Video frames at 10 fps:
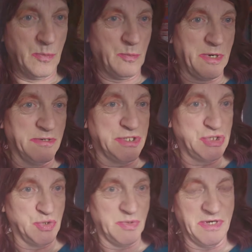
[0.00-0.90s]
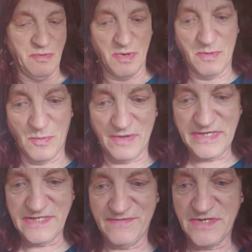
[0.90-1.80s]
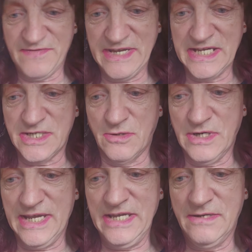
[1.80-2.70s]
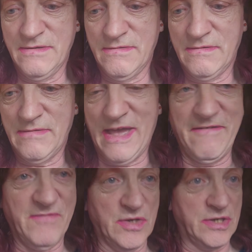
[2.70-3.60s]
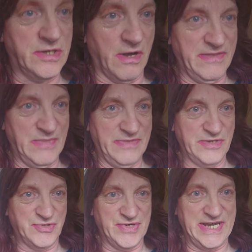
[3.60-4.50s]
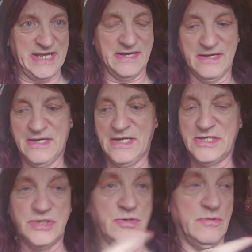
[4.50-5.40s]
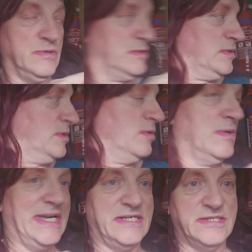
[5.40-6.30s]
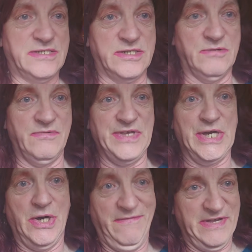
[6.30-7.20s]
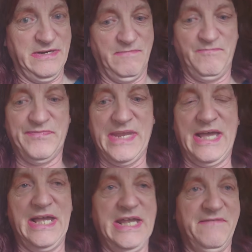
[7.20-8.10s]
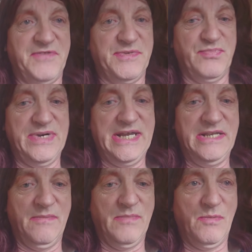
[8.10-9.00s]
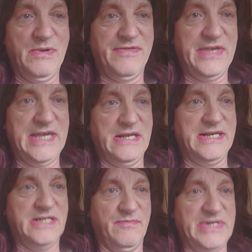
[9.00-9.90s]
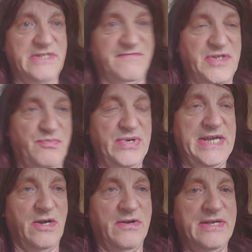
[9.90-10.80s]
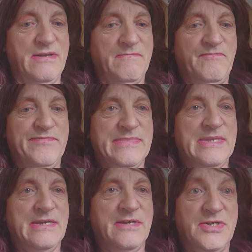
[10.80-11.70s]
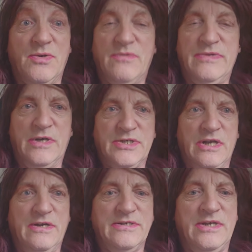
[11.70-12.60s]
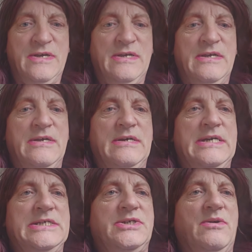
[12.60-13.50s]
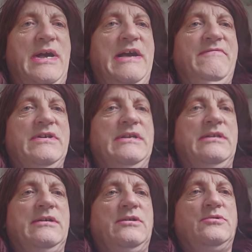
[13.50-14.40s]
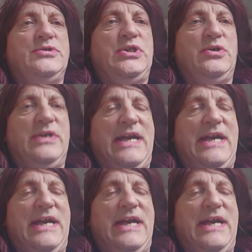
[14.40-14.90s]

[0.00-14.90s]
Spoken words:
we're going to show you what these fish fingers look like. I've got them on the tray to go into the oven. I have sprayed them with a little bit of spray oil, so not a lot. So have a close look